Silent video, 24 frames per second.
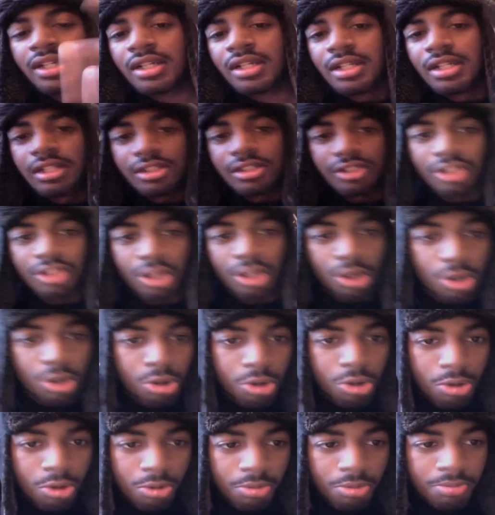
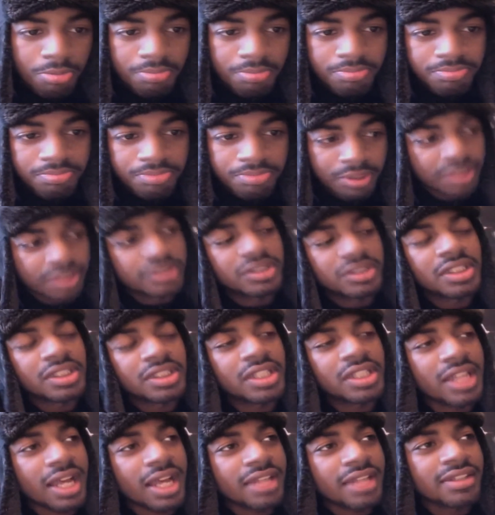So,
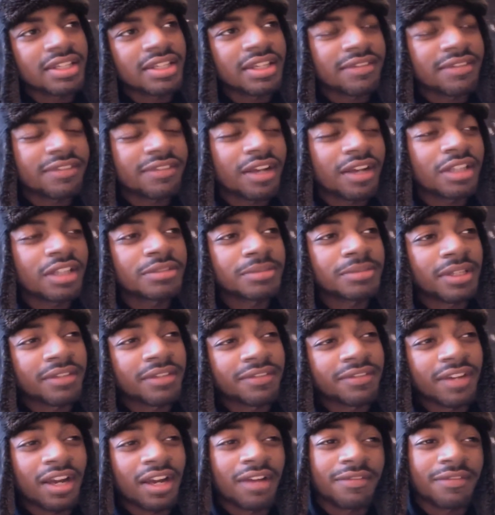personally, I think if I was playing
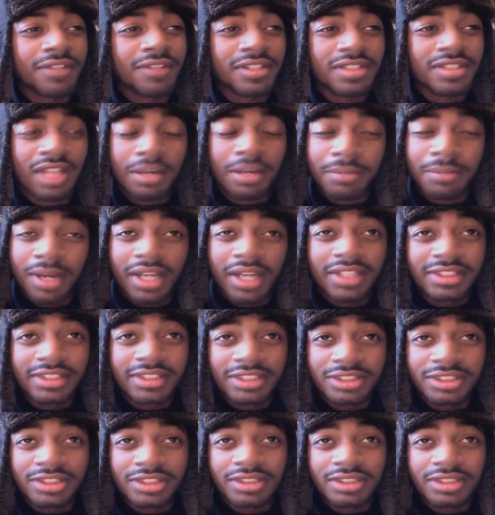Fire Fist,
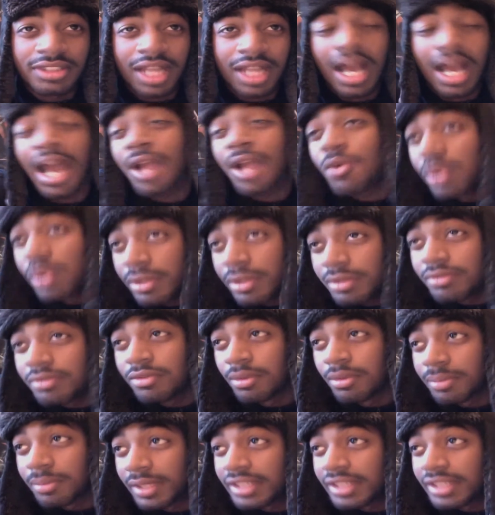I would
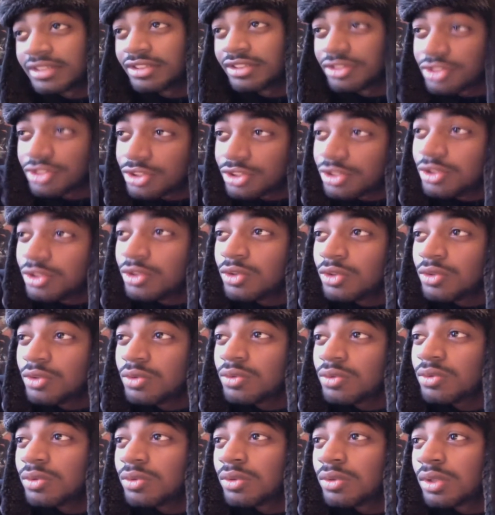replace the
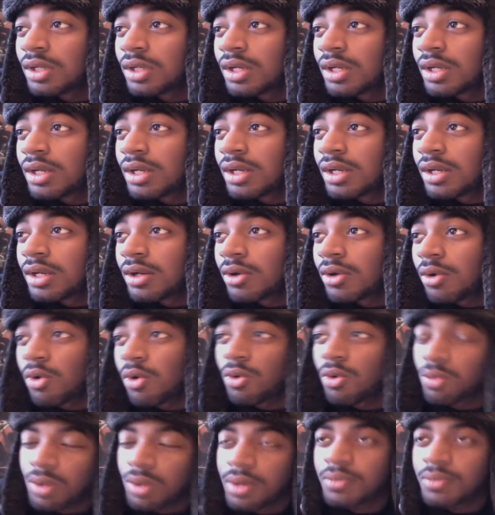2
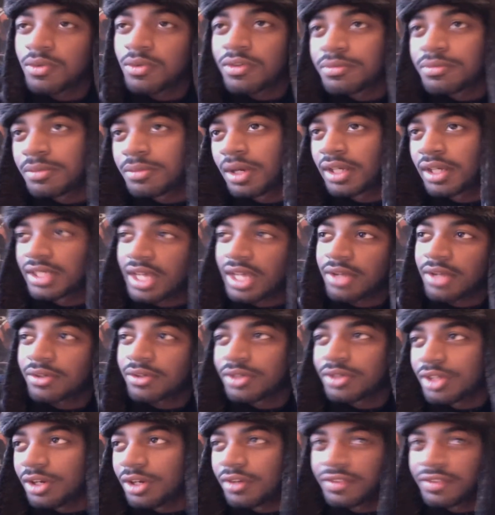or 1 Wolfbar. I
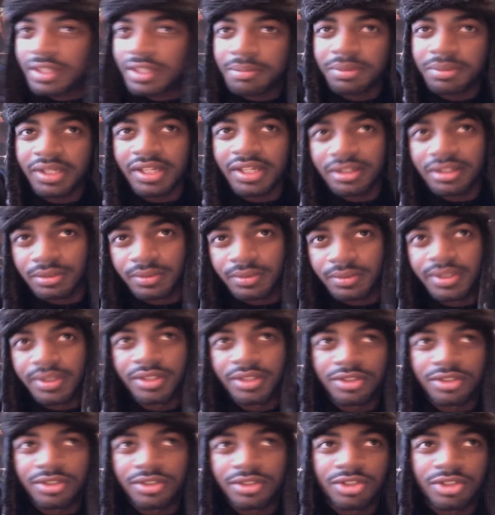don't know if they played 3 or
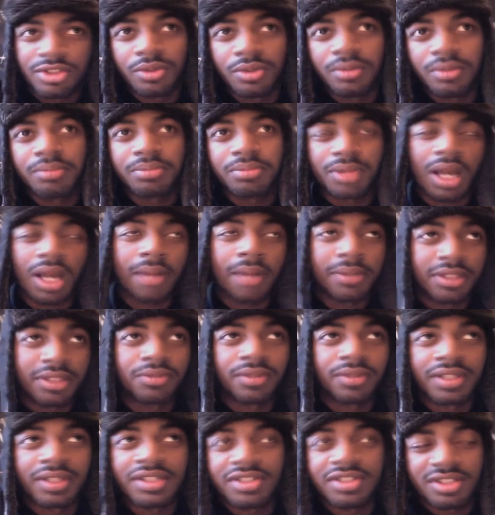2. Probably
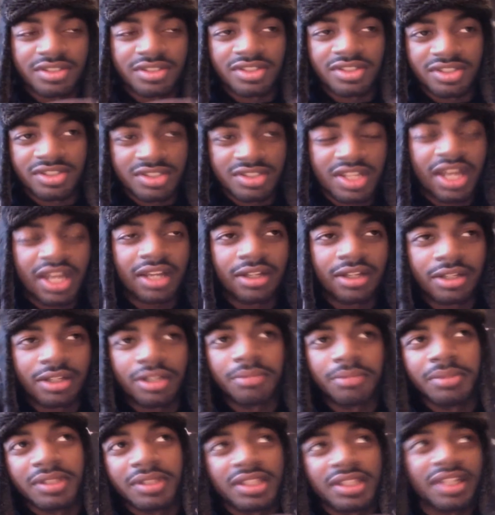3 since it's that
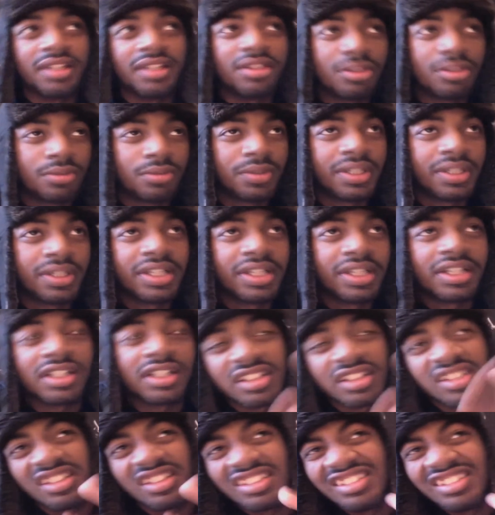good. But then 3,
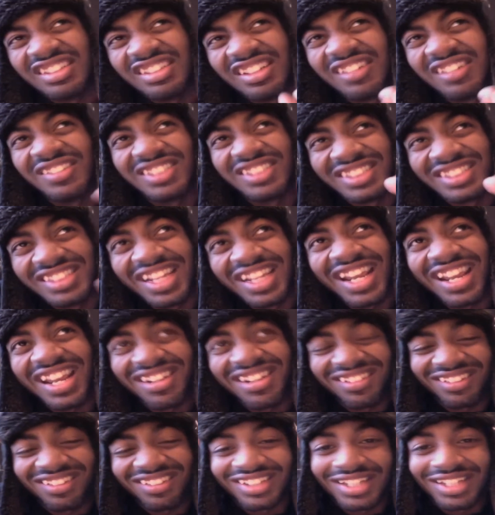is dead
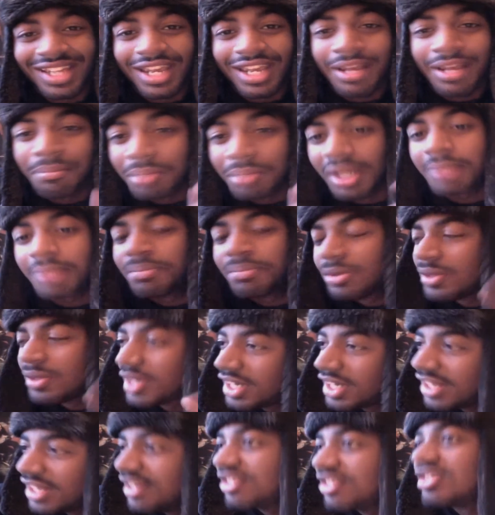early game. But point
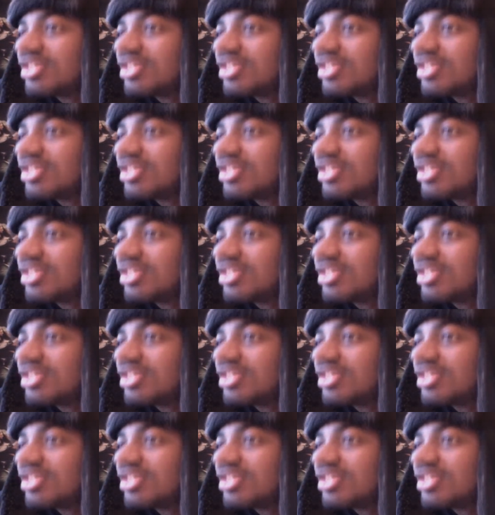is,